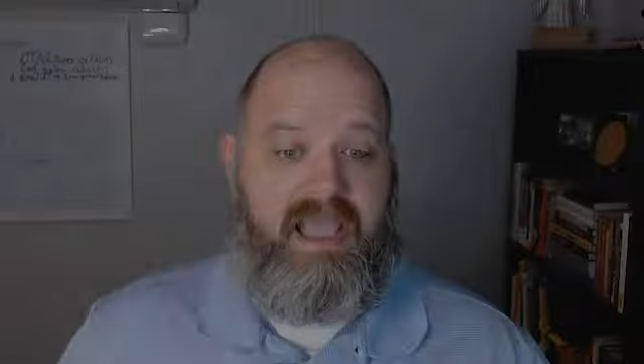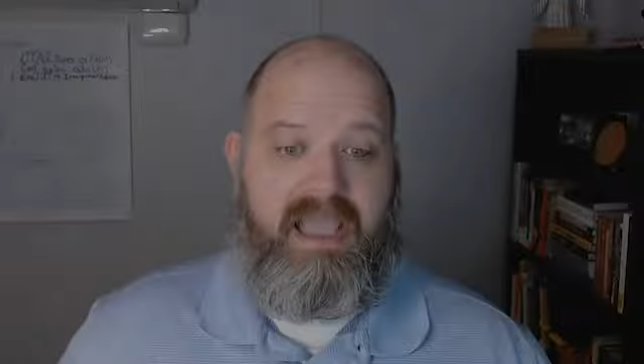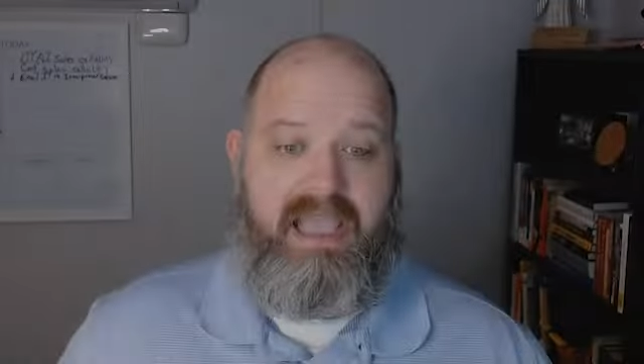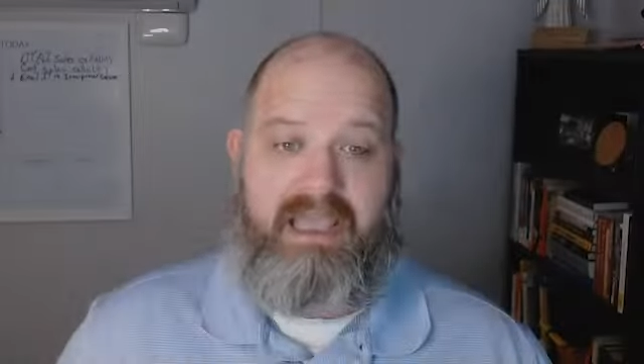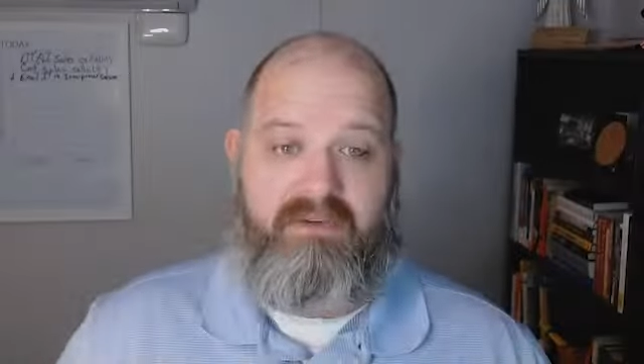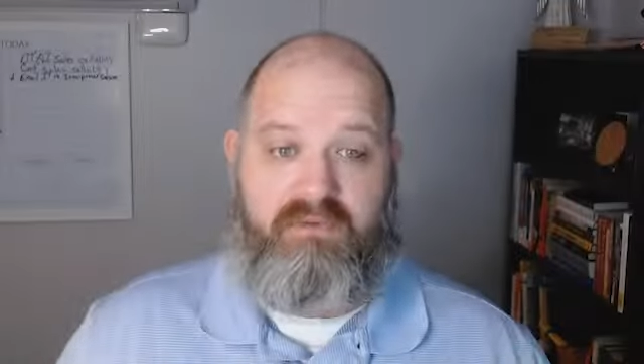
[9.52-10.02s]

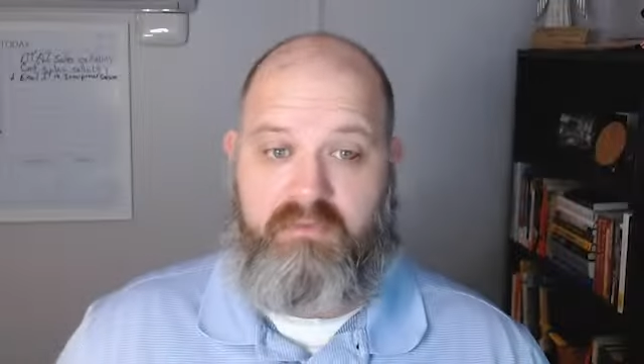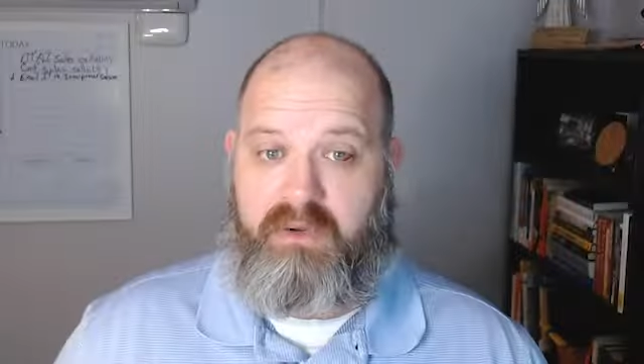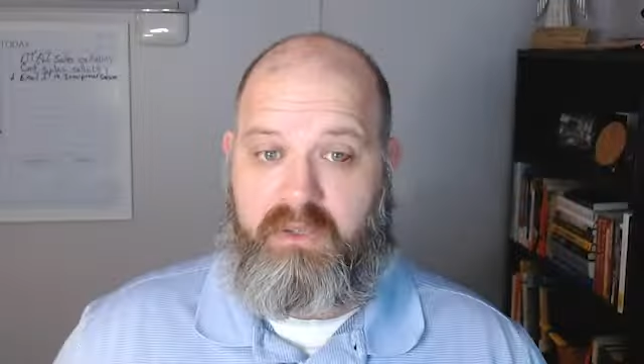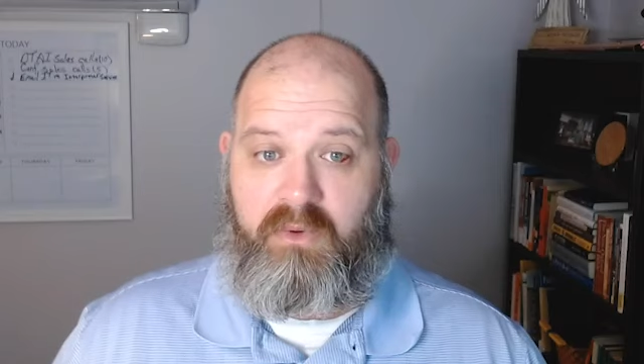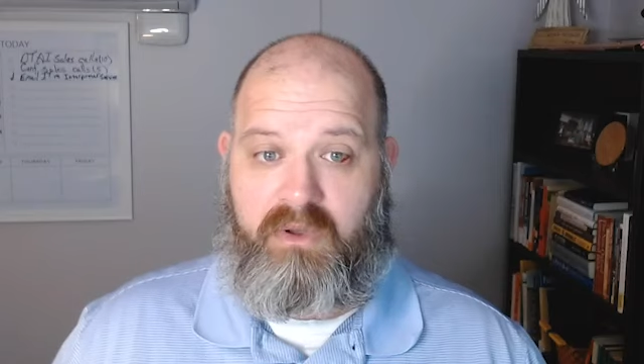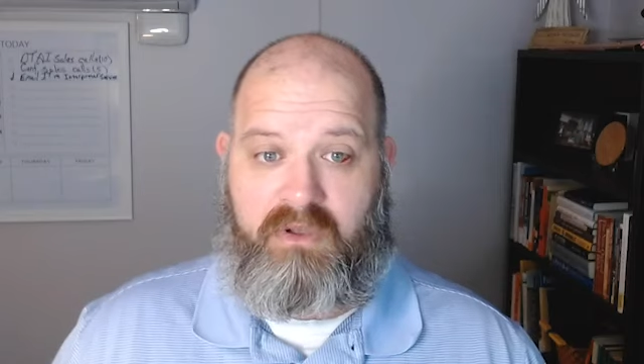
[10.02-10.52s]
Hey
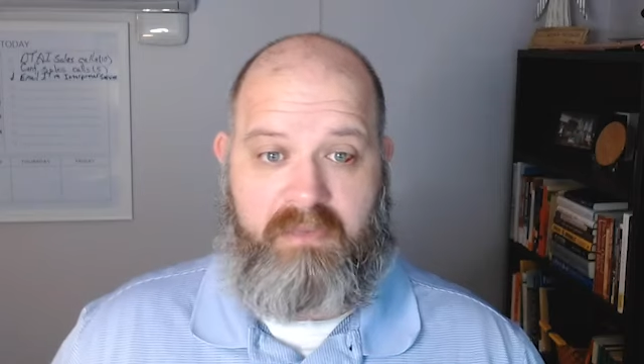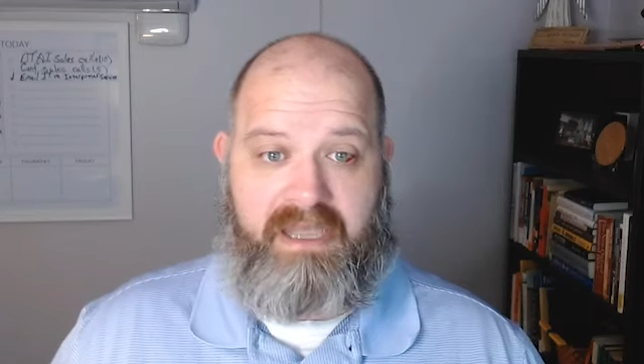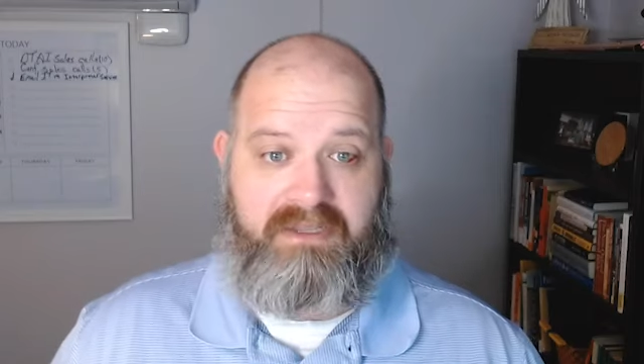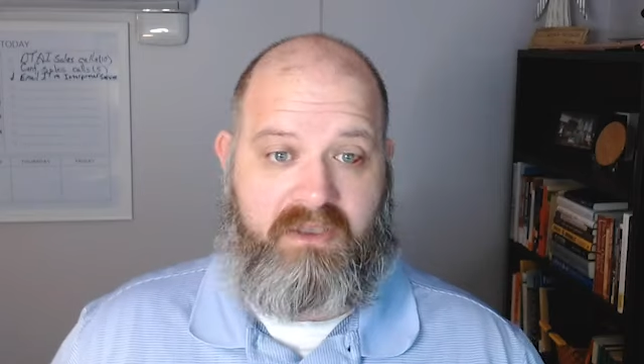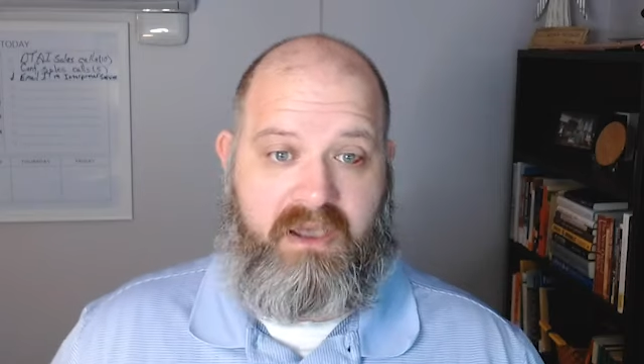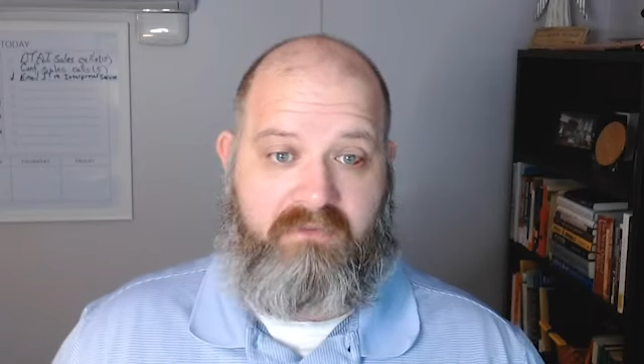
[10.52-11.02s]
everybody, welcome
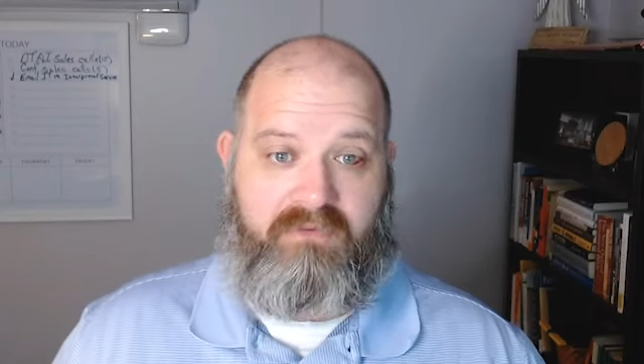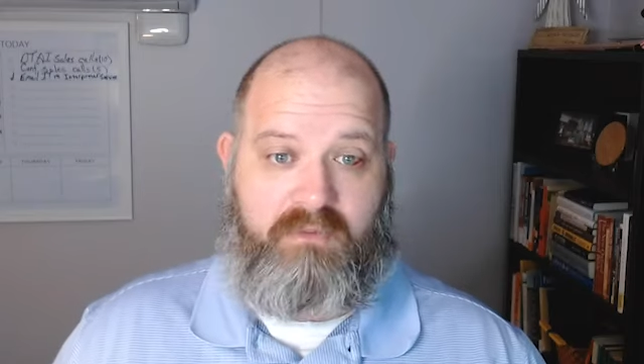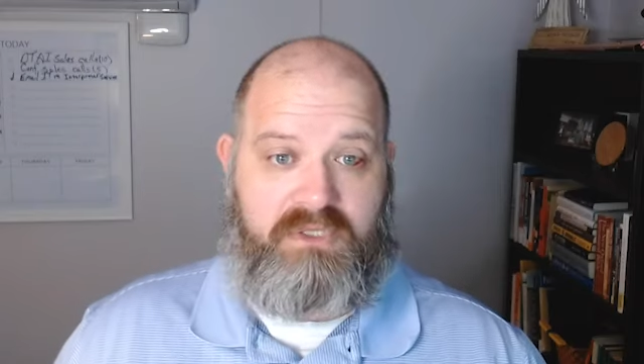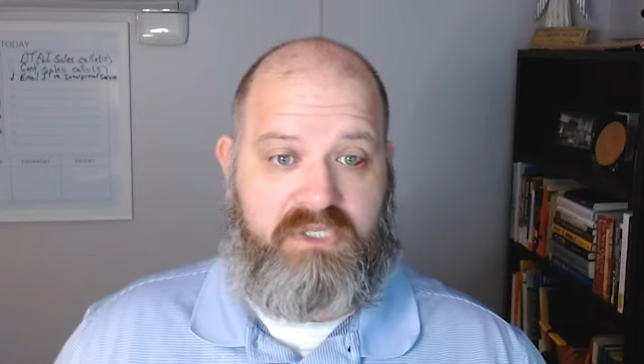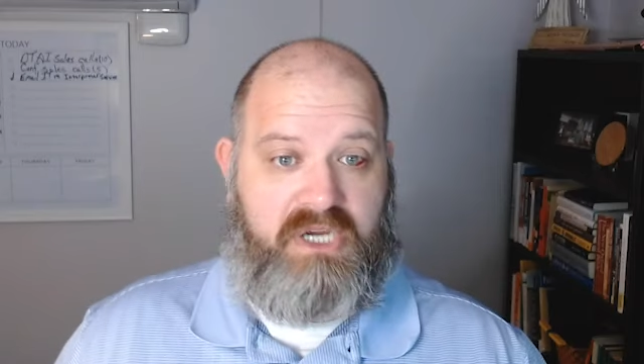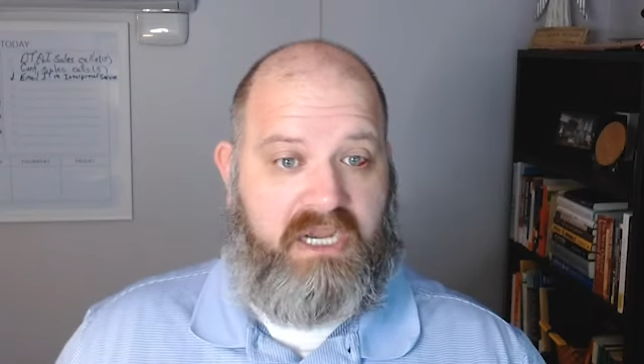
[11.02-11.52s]
back to Coffee
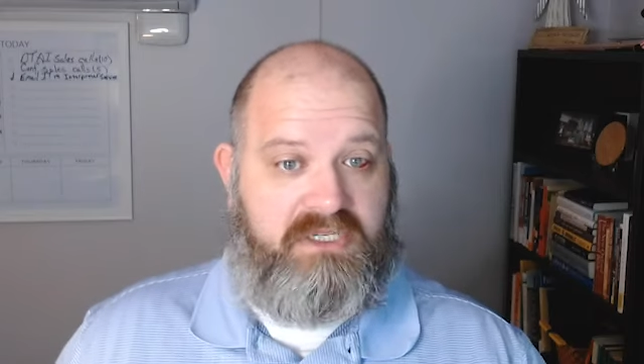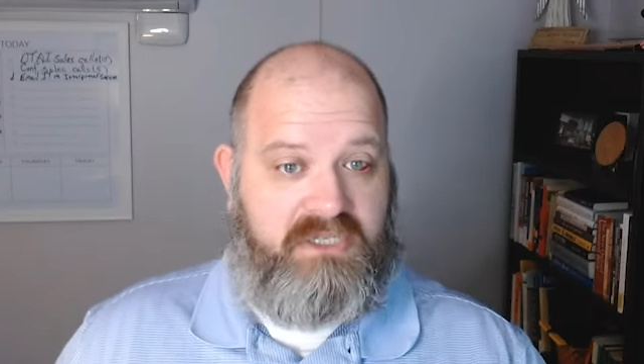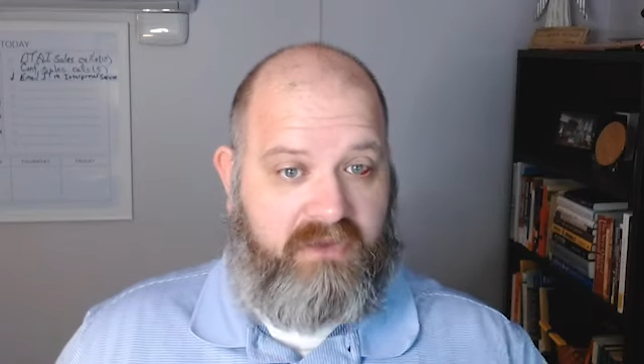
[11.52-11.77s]
with Josh.